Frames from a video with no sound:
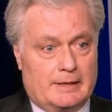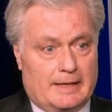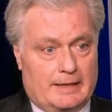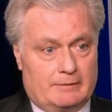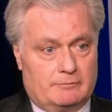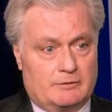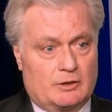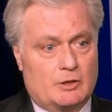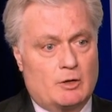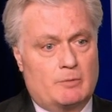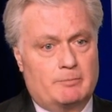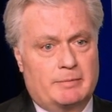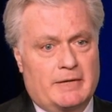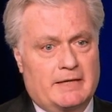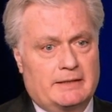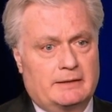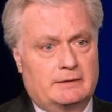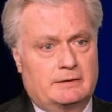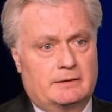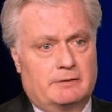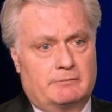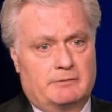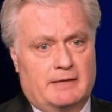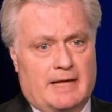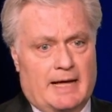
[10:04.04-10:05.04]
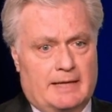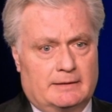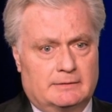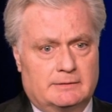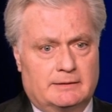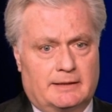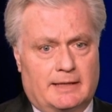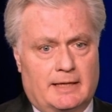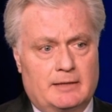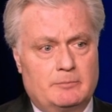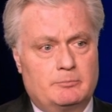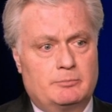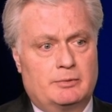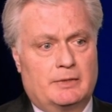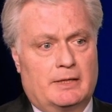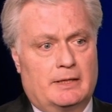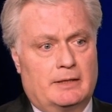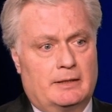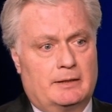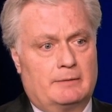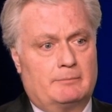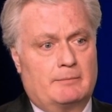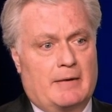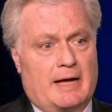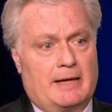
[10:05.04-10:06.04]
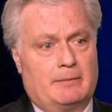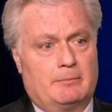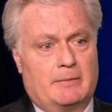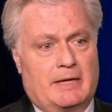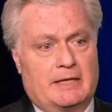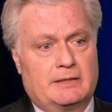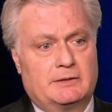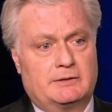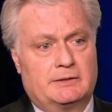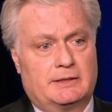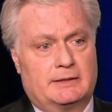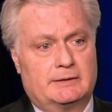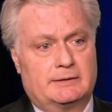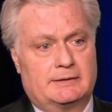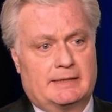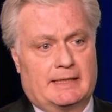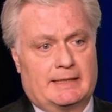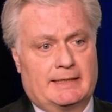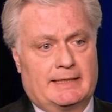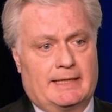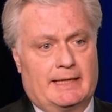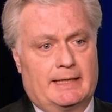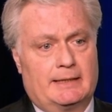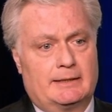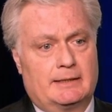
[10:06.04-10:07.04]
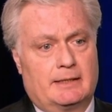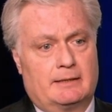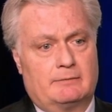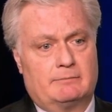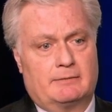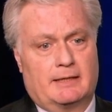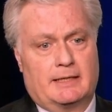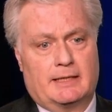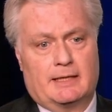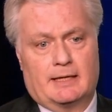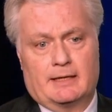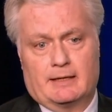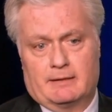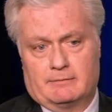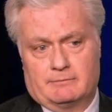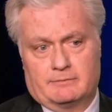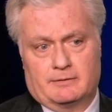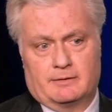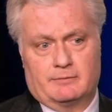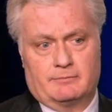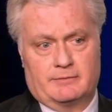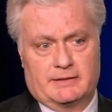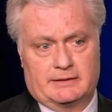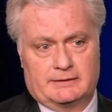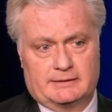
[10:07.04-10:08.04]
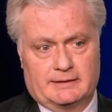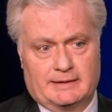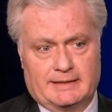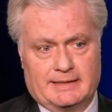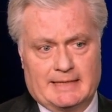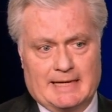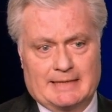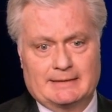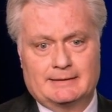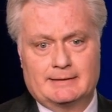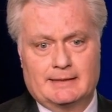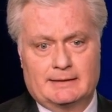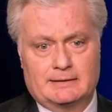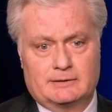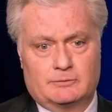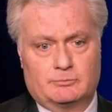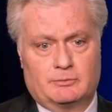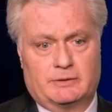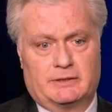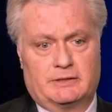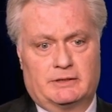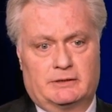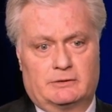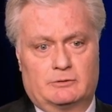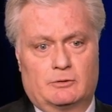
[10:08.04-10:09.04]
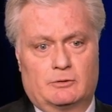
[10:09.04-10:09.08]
And the competitive landscape, I mentioned Takeda, they have this Gattex, which